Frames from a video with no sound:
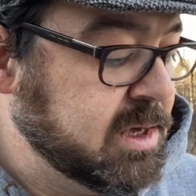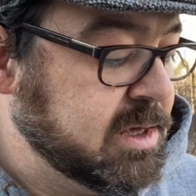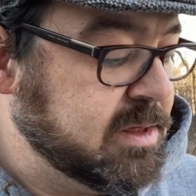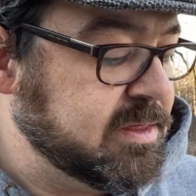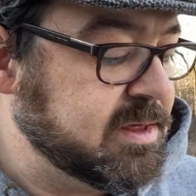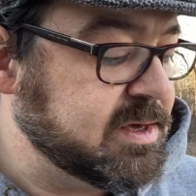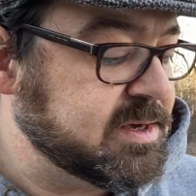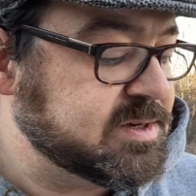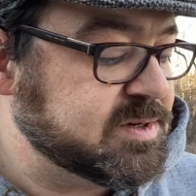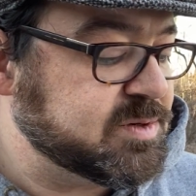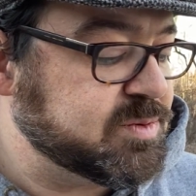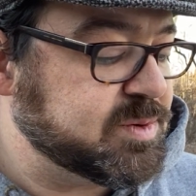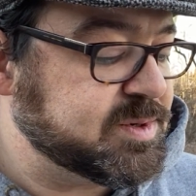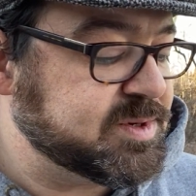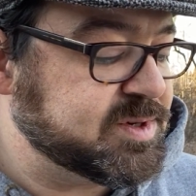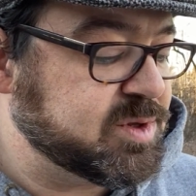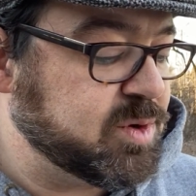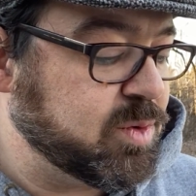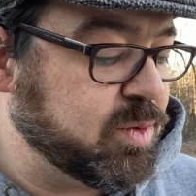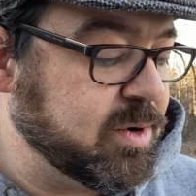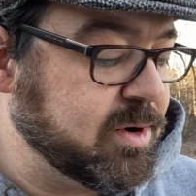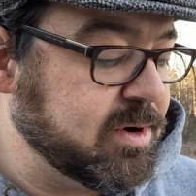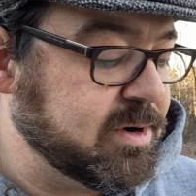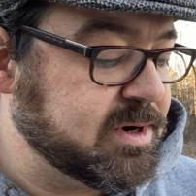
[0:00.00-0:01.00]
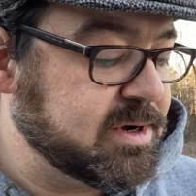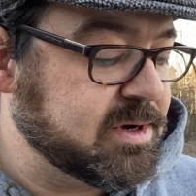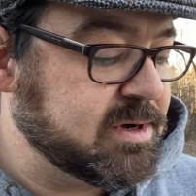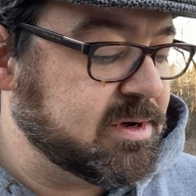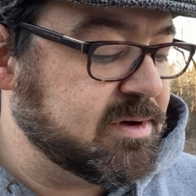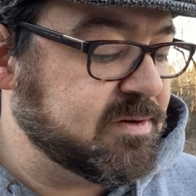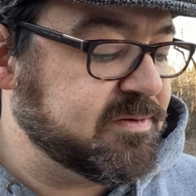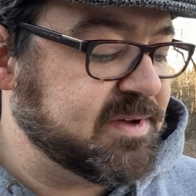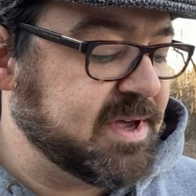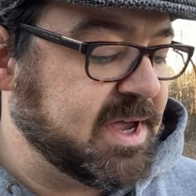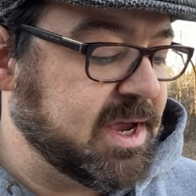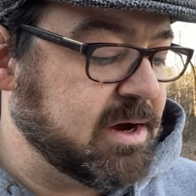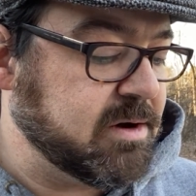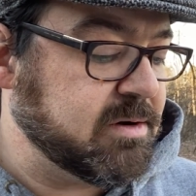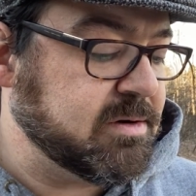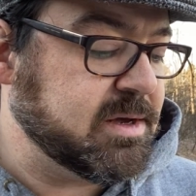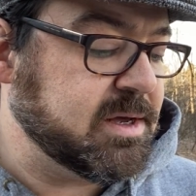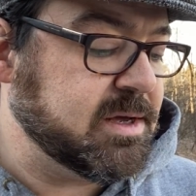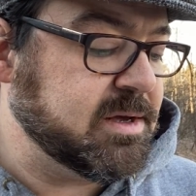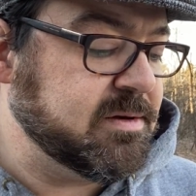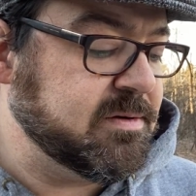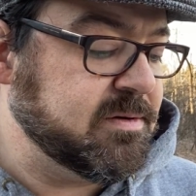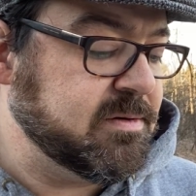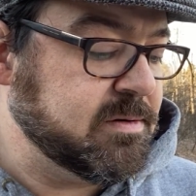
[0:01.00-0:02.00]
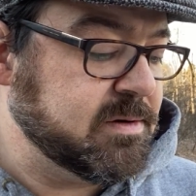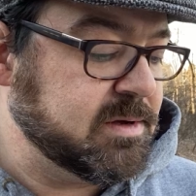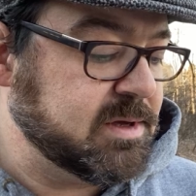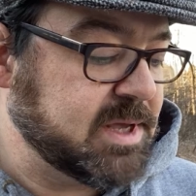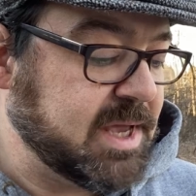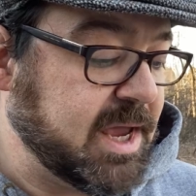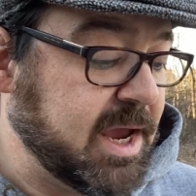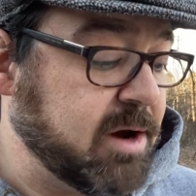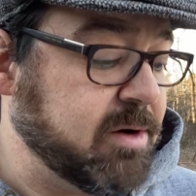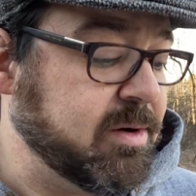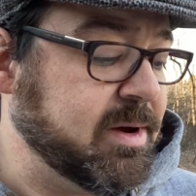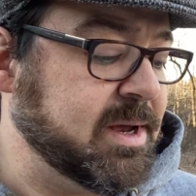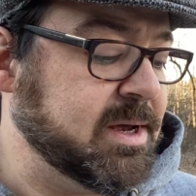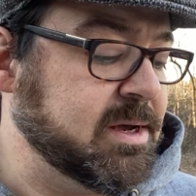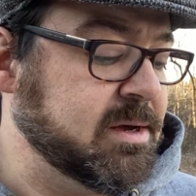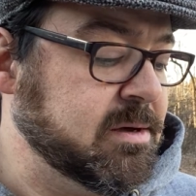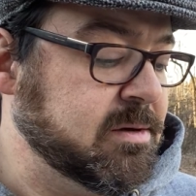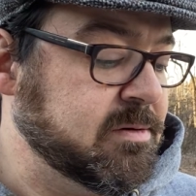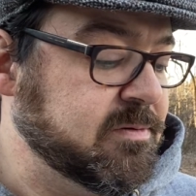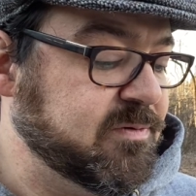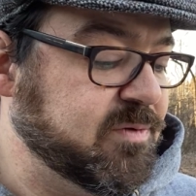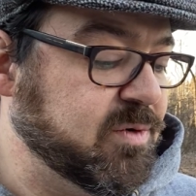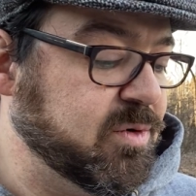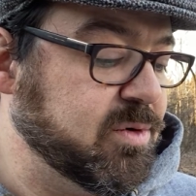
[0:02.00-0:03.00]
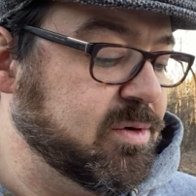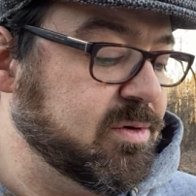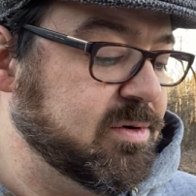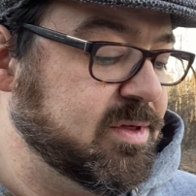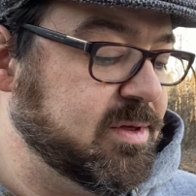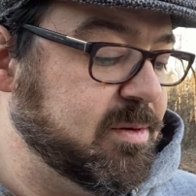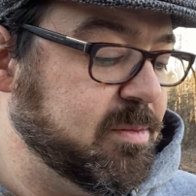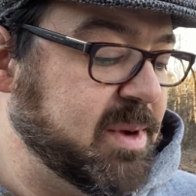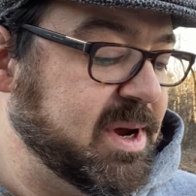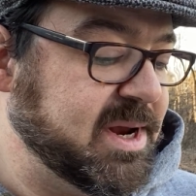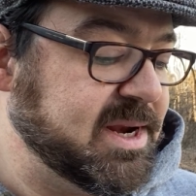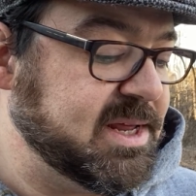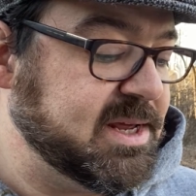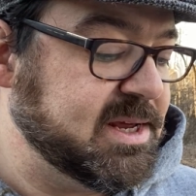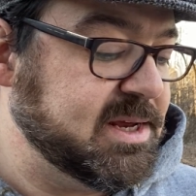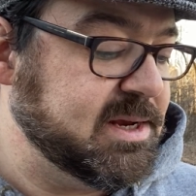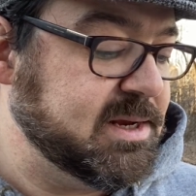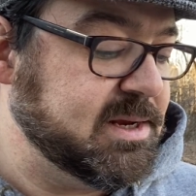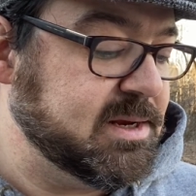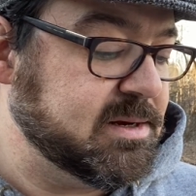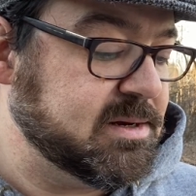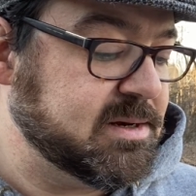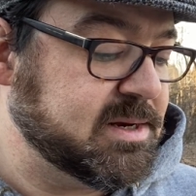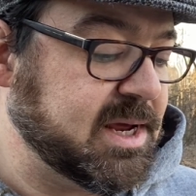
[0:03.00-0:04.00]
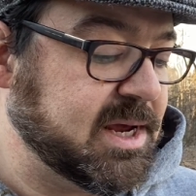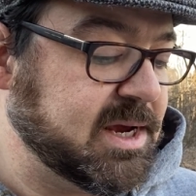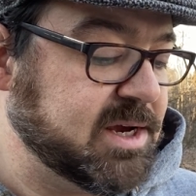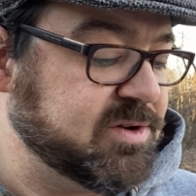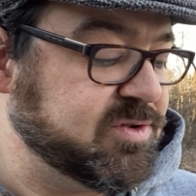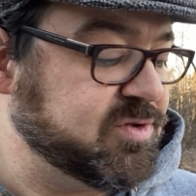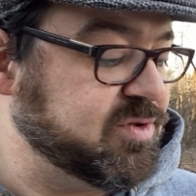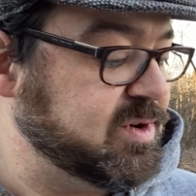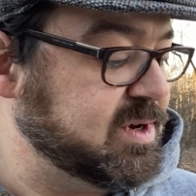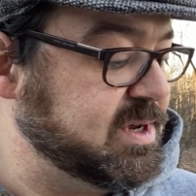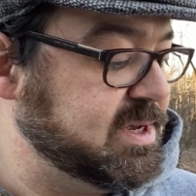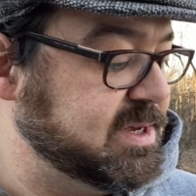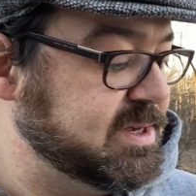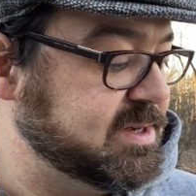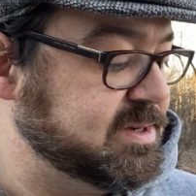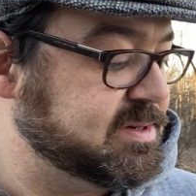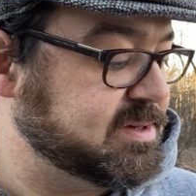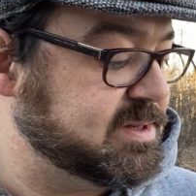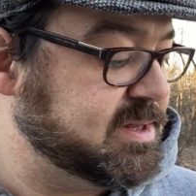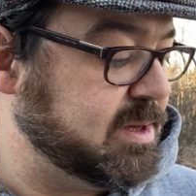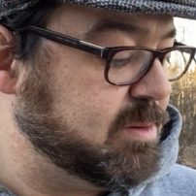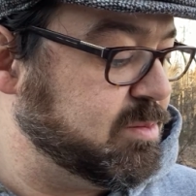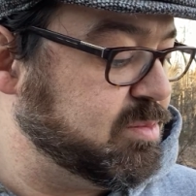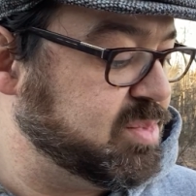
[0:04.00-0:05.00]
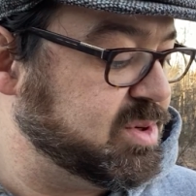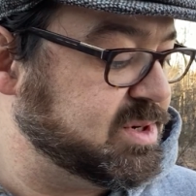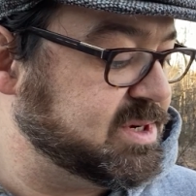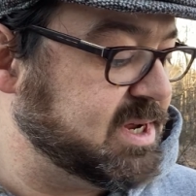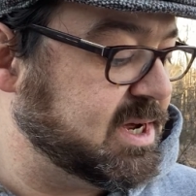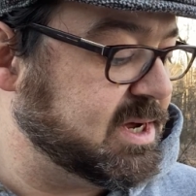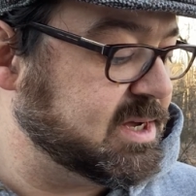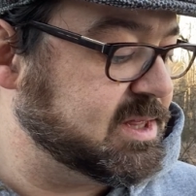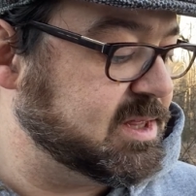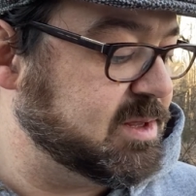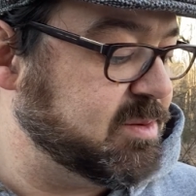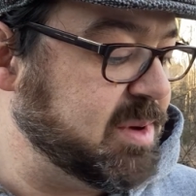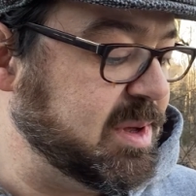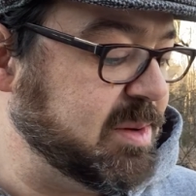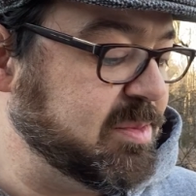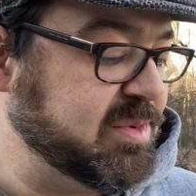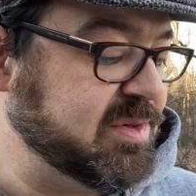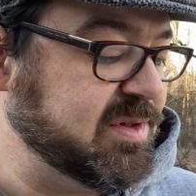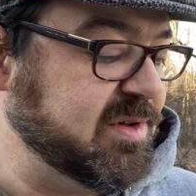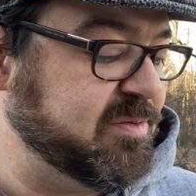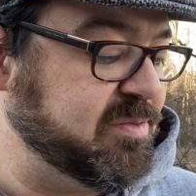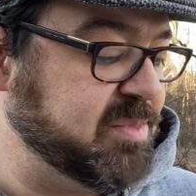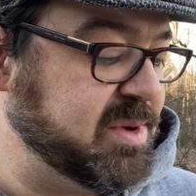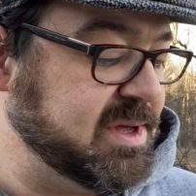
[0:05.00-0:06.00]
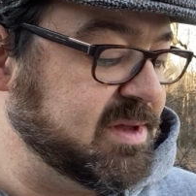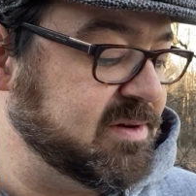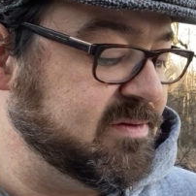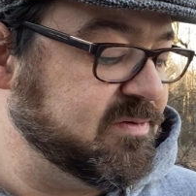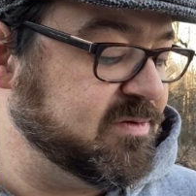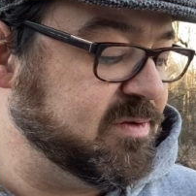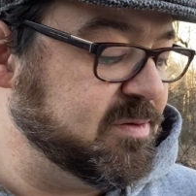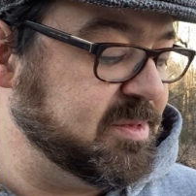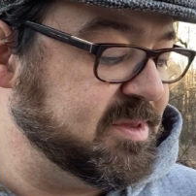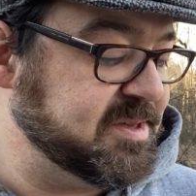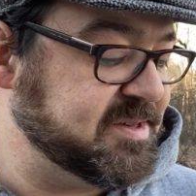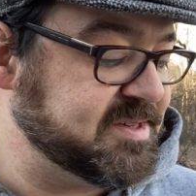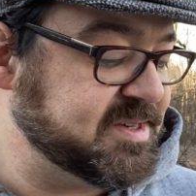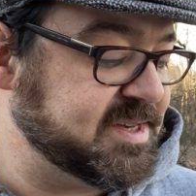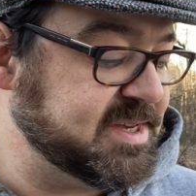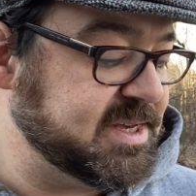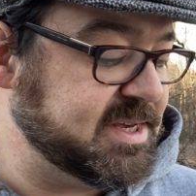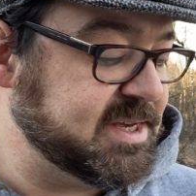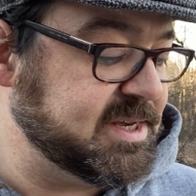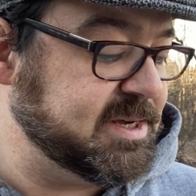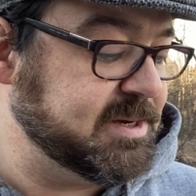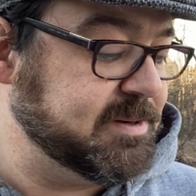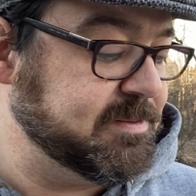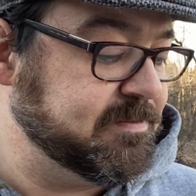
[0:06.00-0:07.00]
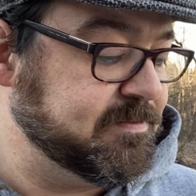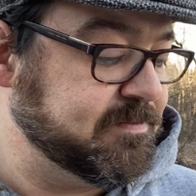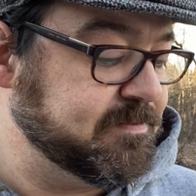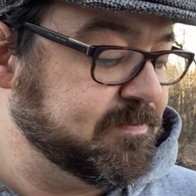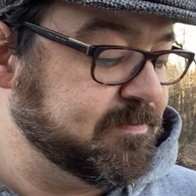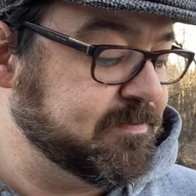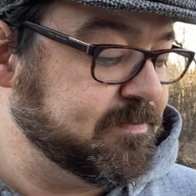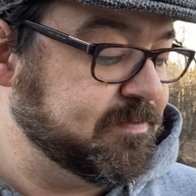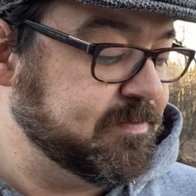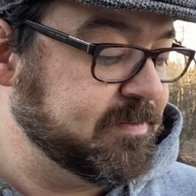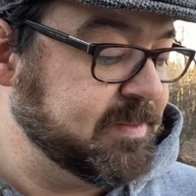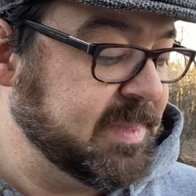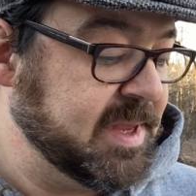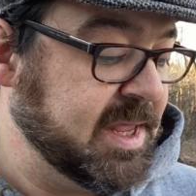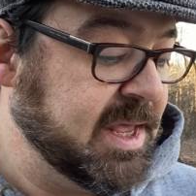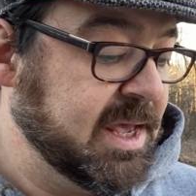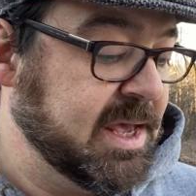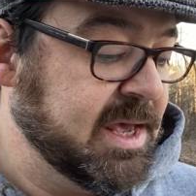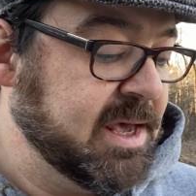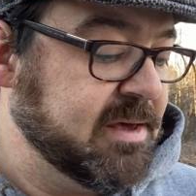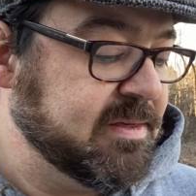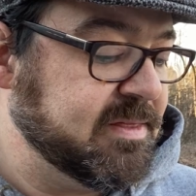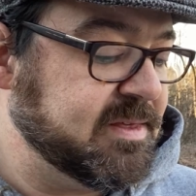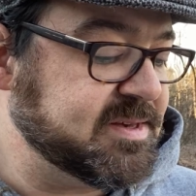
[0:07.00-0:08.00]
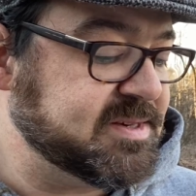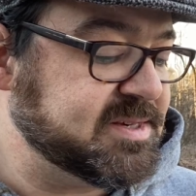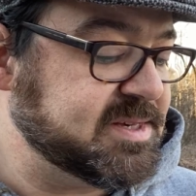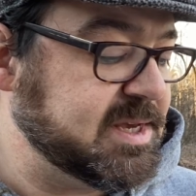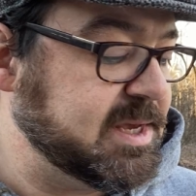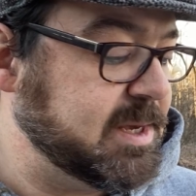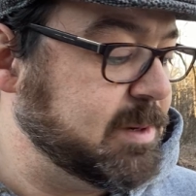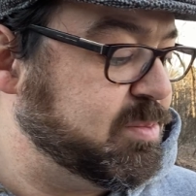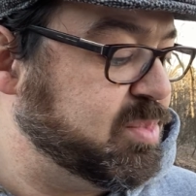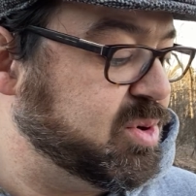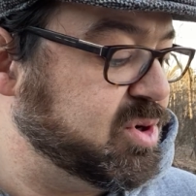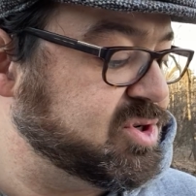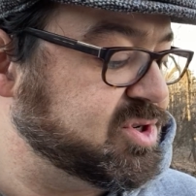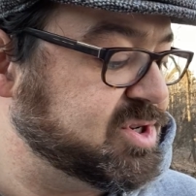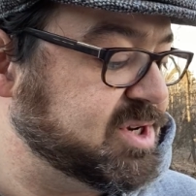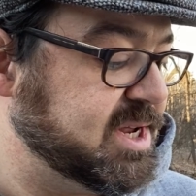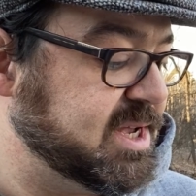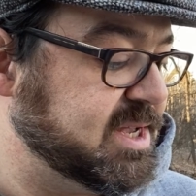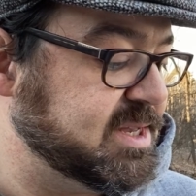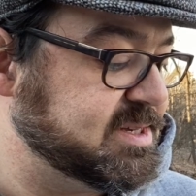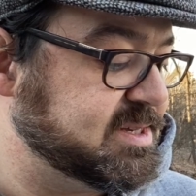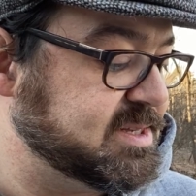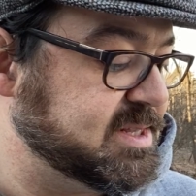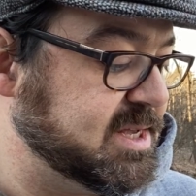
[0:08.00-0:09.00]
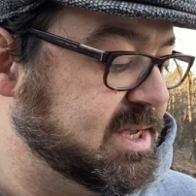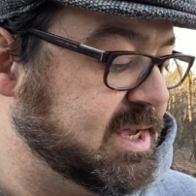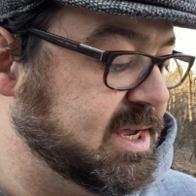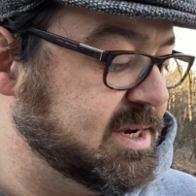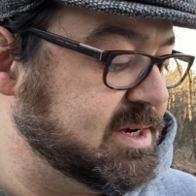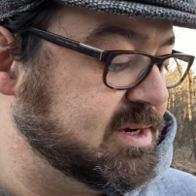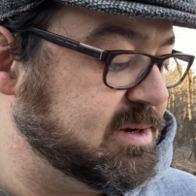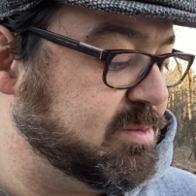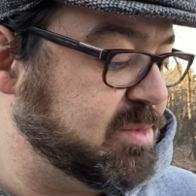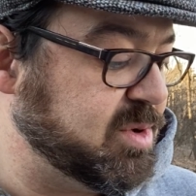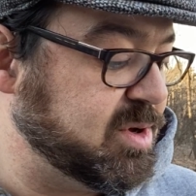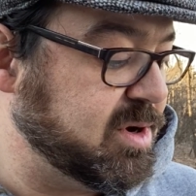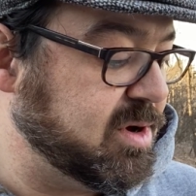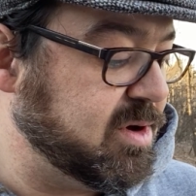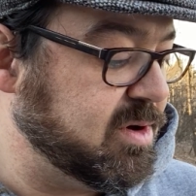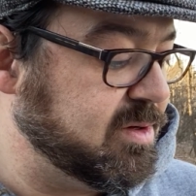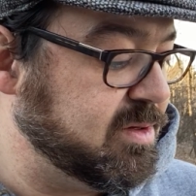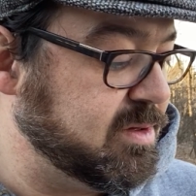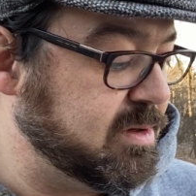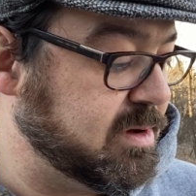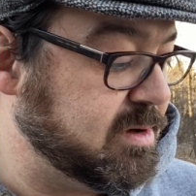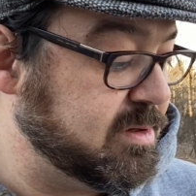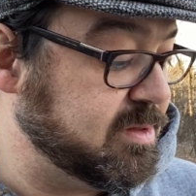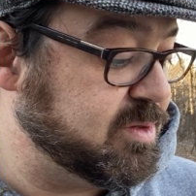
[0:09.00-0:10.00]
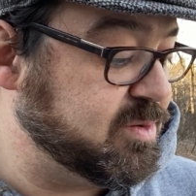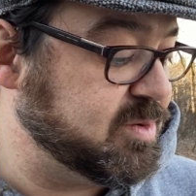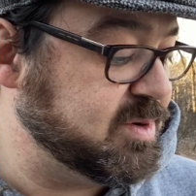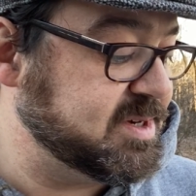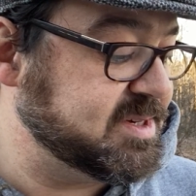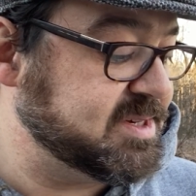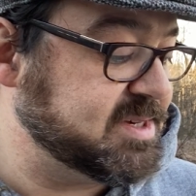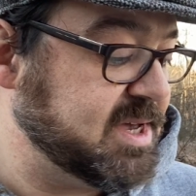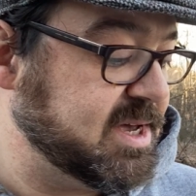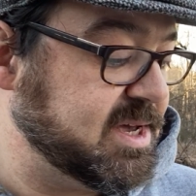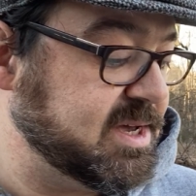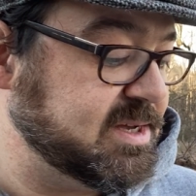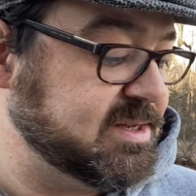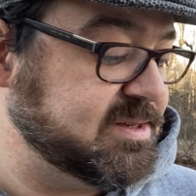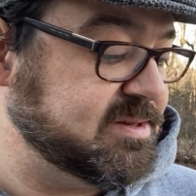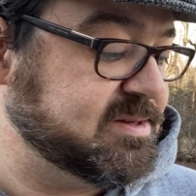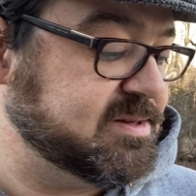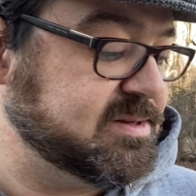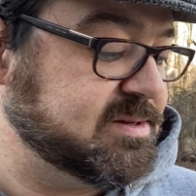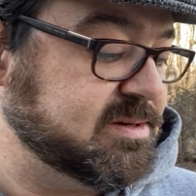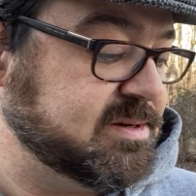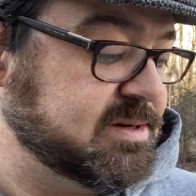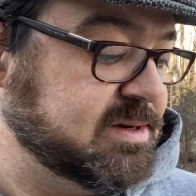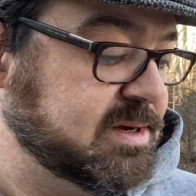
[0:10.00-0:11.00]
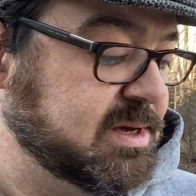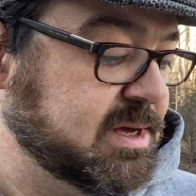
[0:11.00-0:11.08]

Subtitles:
This was the work of caring for the mighty dike trees that protect the people of Ben from the sea. The sea pushed against the kingdom on 3 sides.